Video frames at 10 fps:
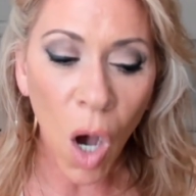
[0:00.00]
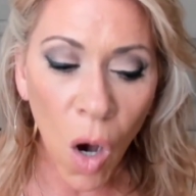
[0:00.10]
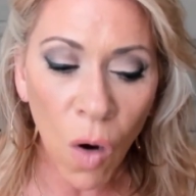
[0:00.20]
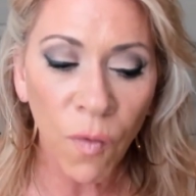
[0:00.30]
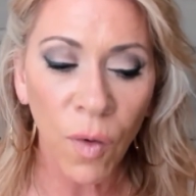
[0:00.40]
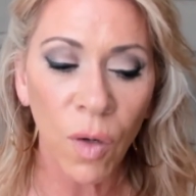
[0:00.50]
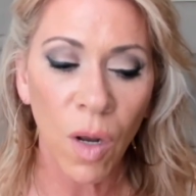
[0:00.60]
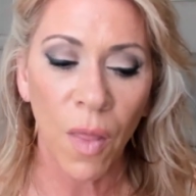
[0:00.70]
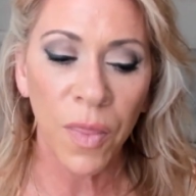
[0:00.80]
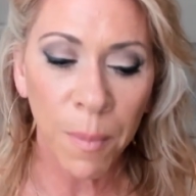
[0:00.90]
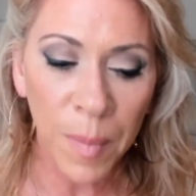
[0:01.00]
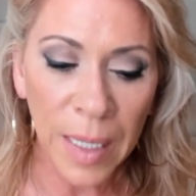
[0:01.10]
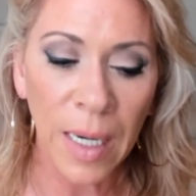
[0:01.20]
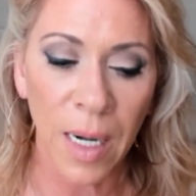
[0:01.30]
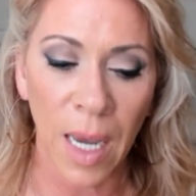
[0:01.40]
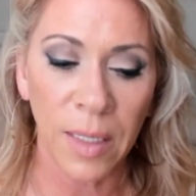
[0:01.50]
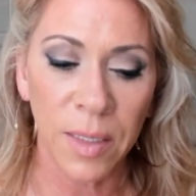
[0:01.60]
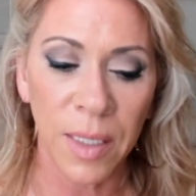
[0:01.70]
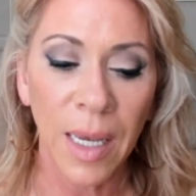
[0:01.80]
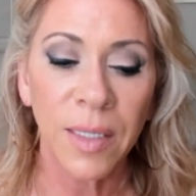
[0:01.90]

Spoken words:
over the Midianites.